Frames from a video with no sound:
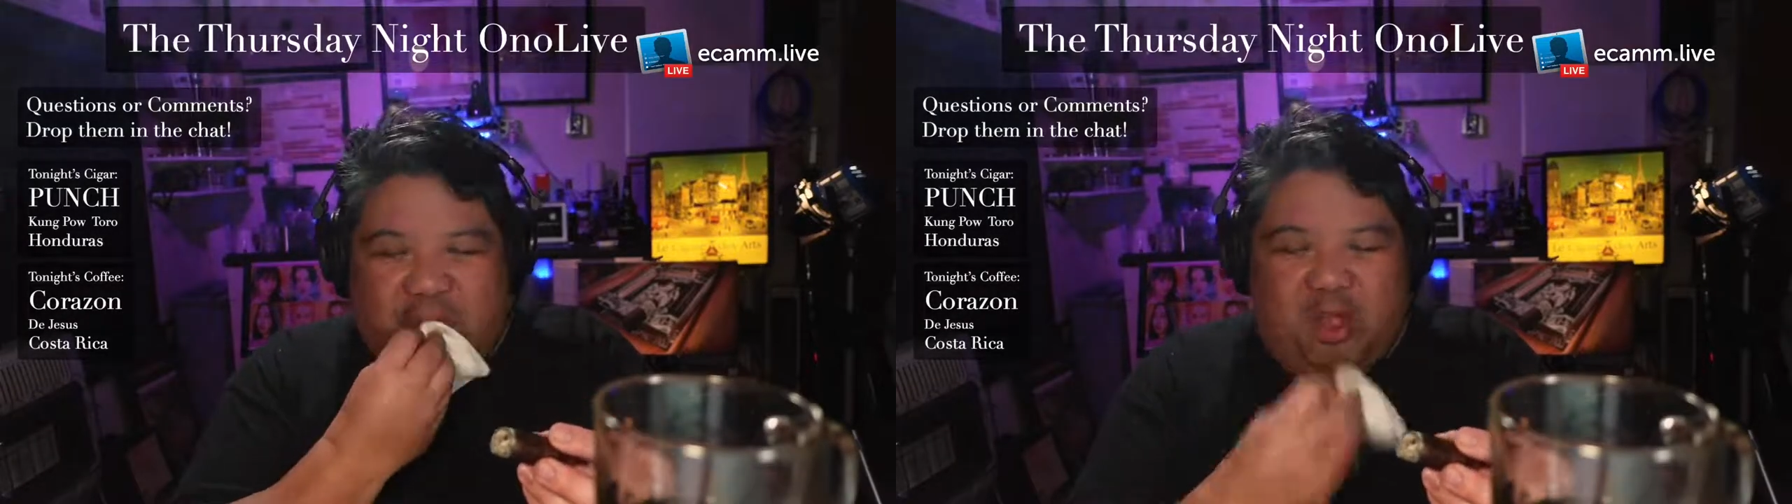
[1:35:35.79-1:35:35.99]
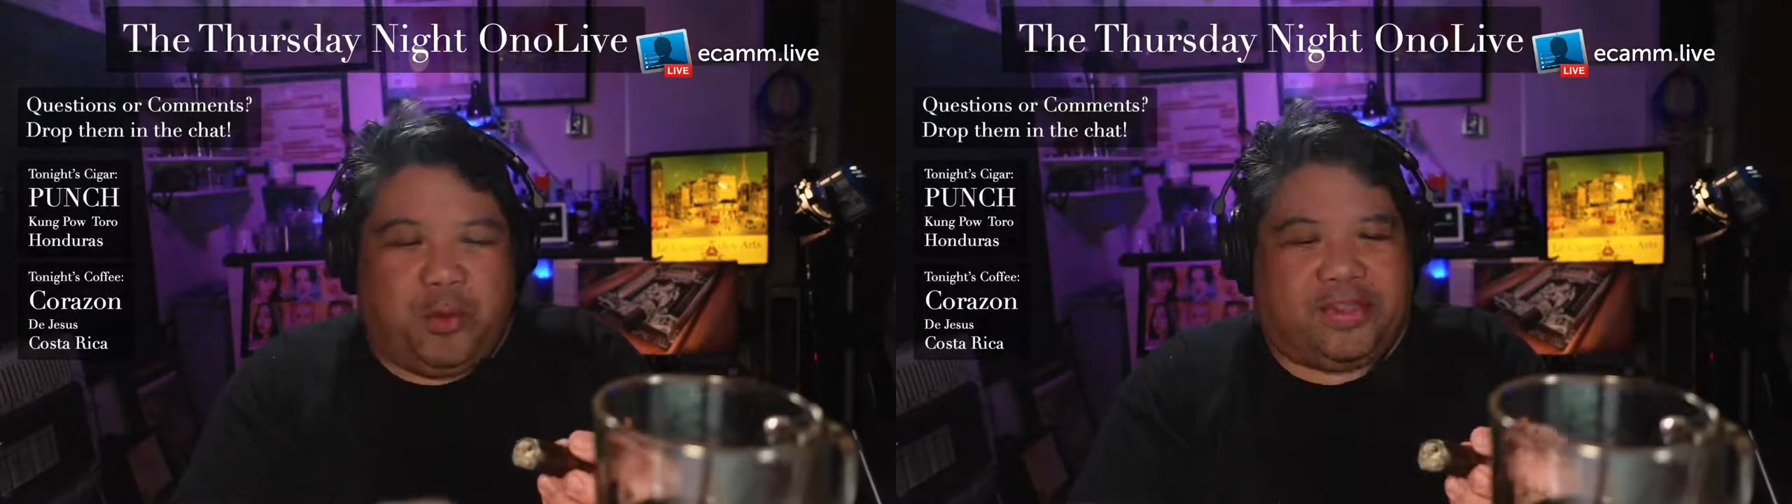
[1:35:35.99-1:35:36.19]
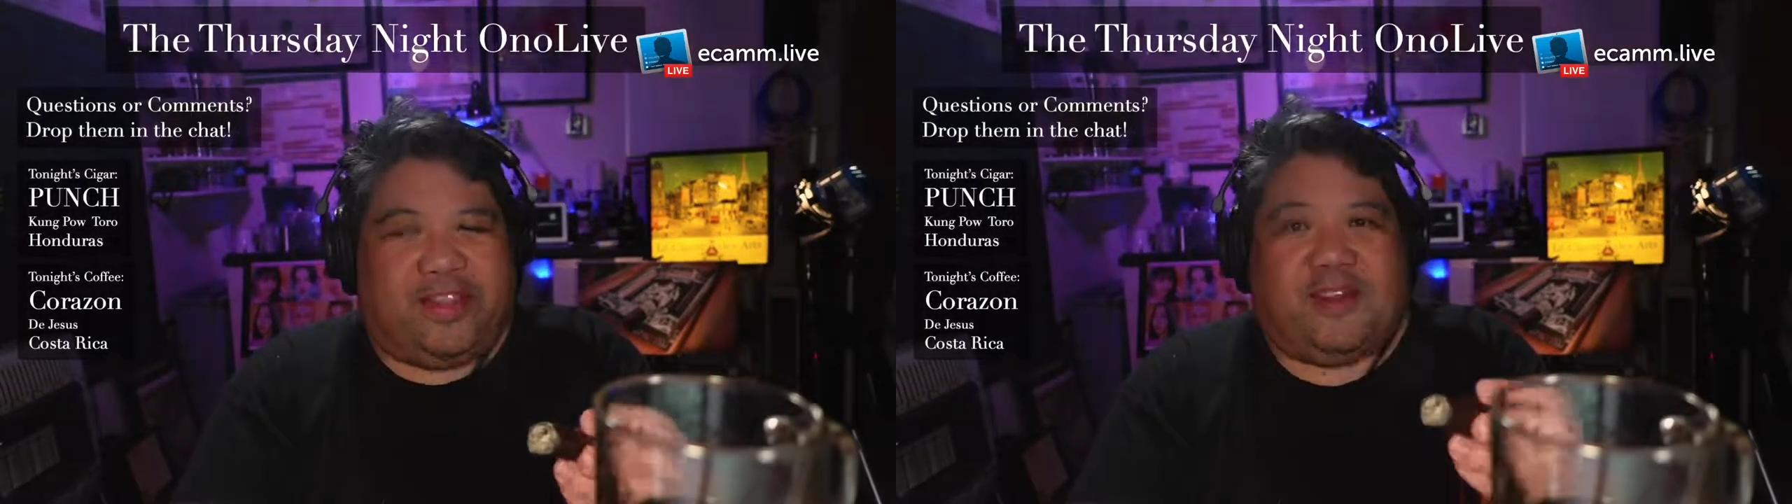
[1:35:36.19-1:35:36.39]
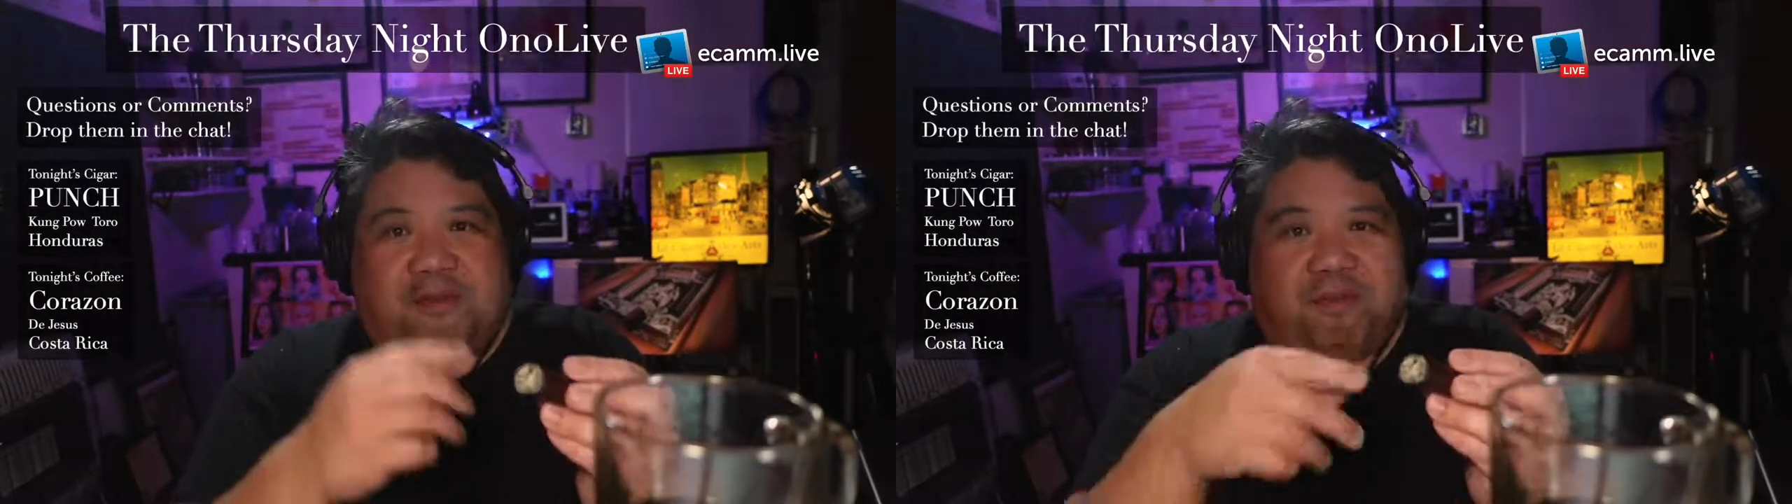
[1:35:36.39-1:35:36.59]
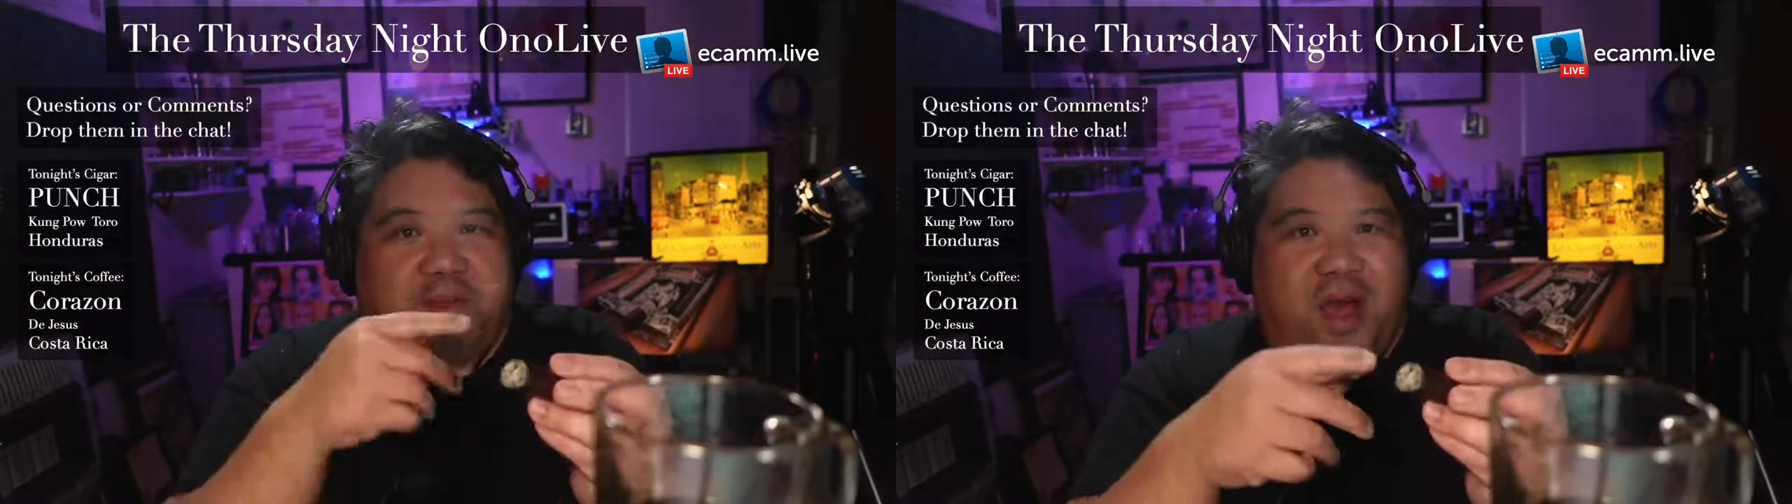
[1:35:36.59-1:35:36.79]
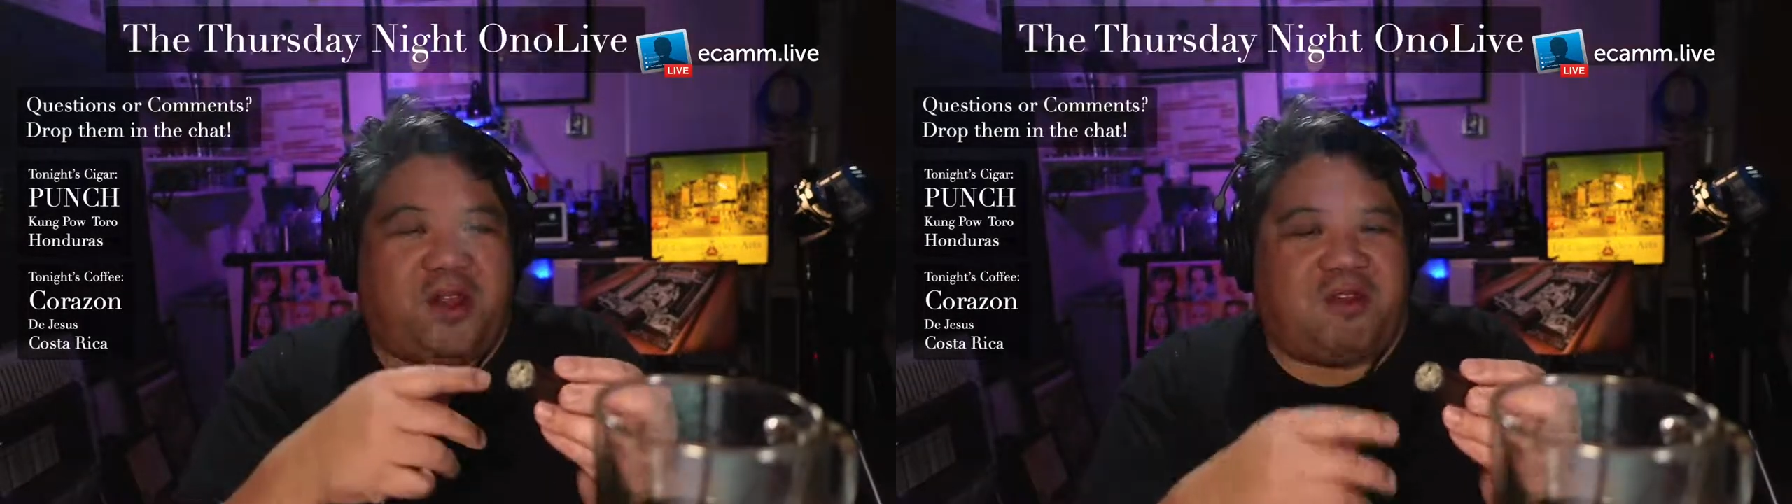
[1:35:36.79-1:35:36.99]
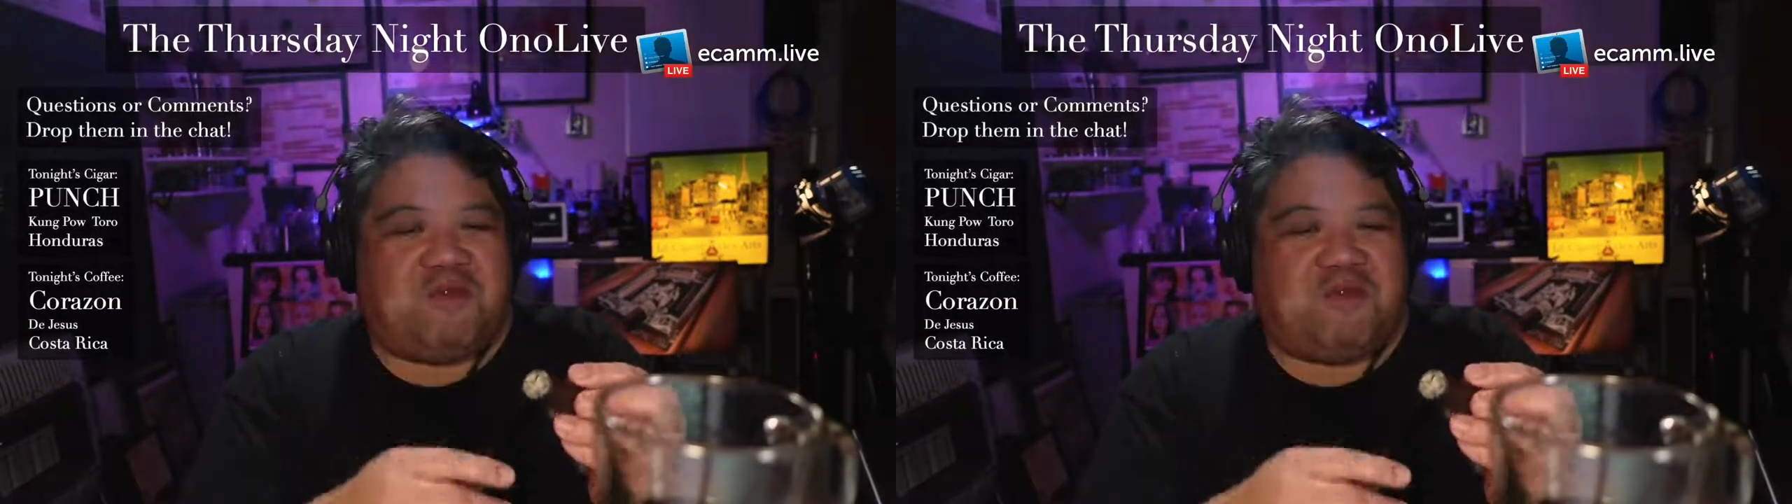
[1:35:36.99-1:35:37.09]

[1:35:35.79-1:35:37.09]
with the binder